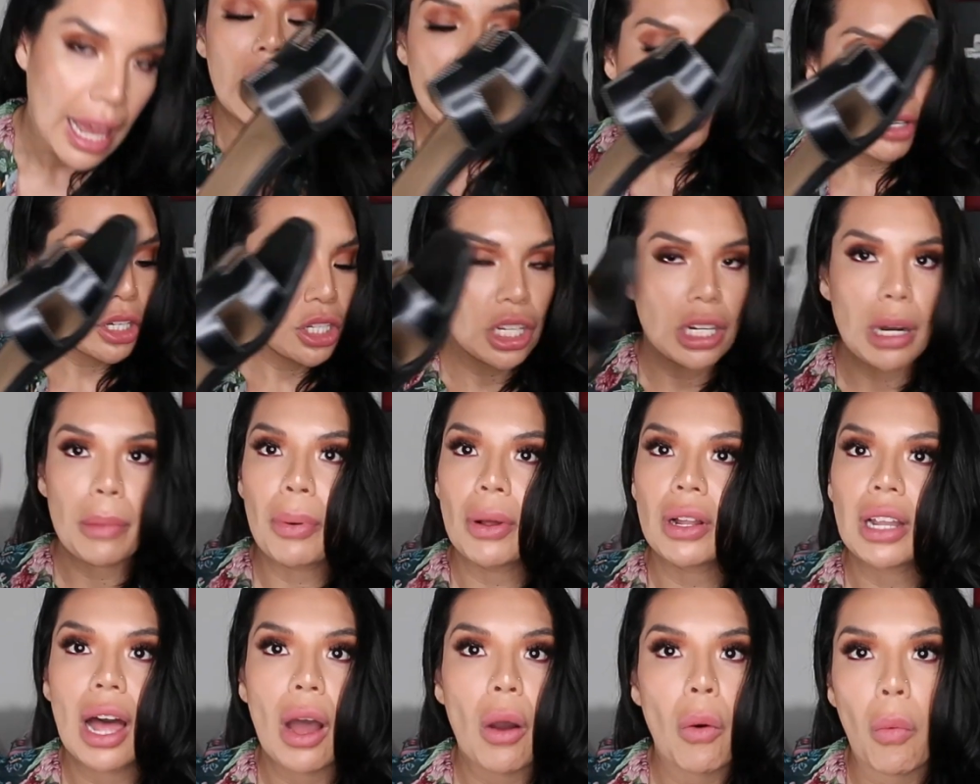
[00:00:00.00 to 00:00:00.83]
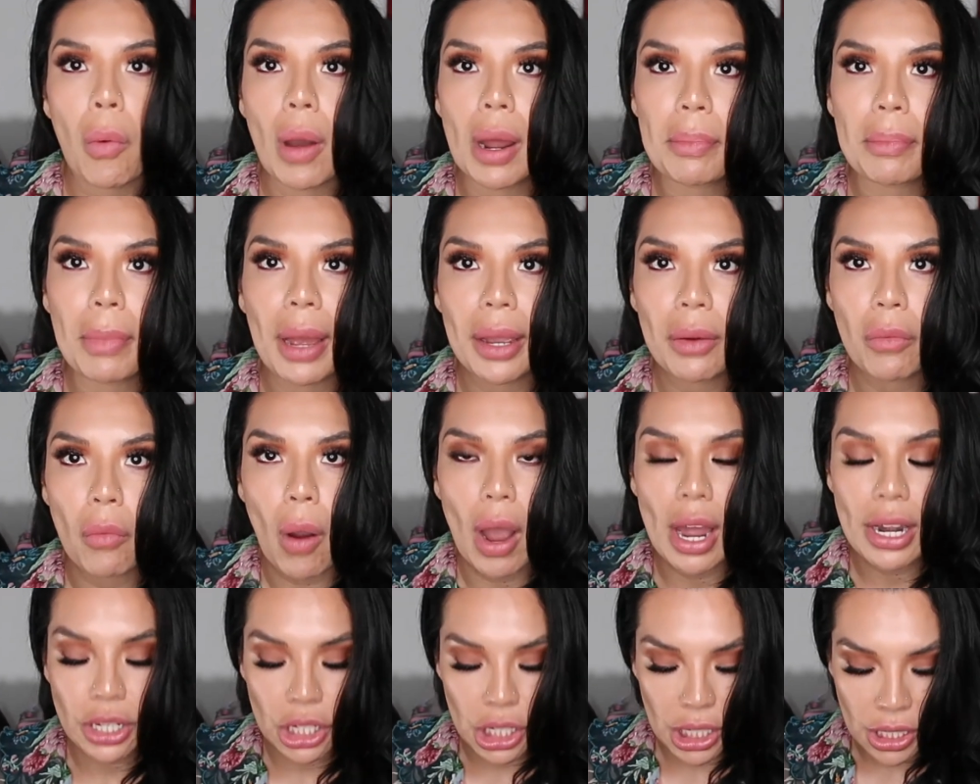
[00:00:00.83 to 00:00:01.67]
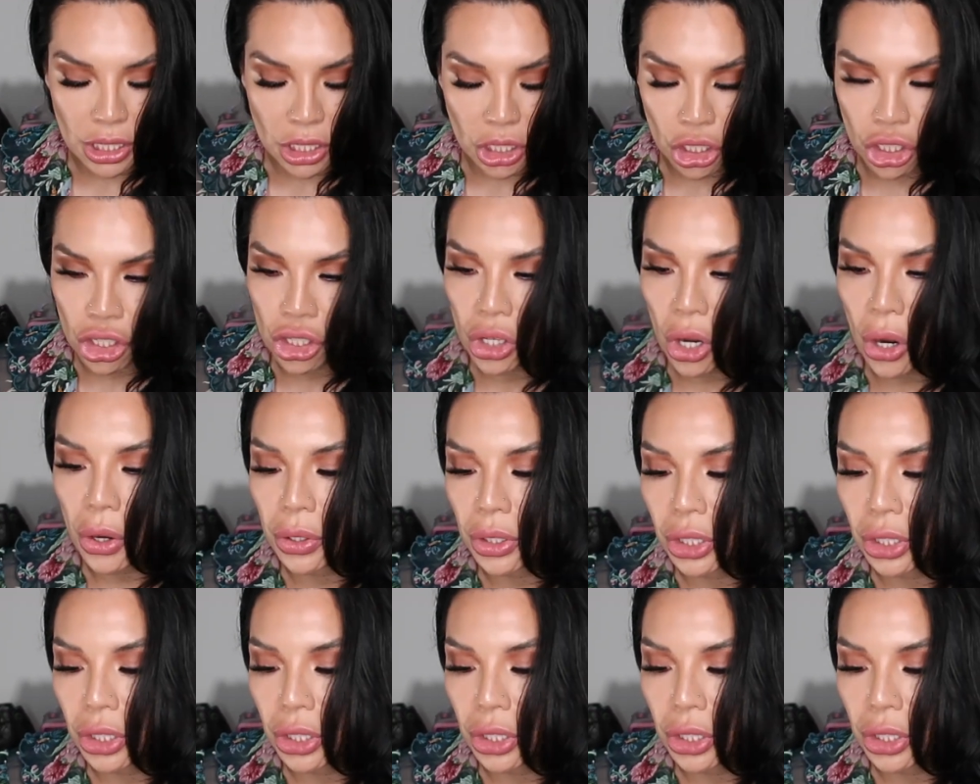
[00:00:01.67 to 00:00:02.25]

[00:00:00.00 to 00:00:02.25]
I'm just gonna pull out one by one just to show